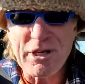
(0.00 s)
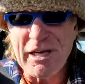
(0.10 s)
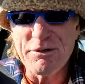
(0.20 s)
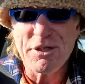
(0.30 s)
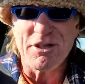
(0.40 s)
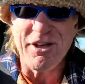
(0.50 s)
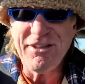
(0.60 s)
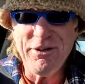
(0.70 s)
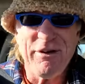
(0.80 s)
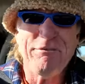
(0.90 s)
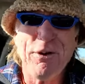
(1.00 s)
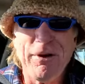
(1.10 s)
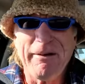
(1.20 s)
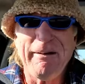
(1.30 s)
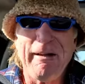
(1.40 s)
coastline, do a
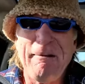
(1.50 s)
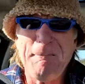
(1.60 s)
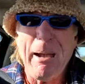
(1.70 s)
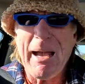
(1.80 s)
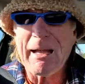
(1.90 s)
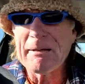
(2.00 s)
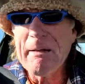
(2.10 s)
vlog and come back.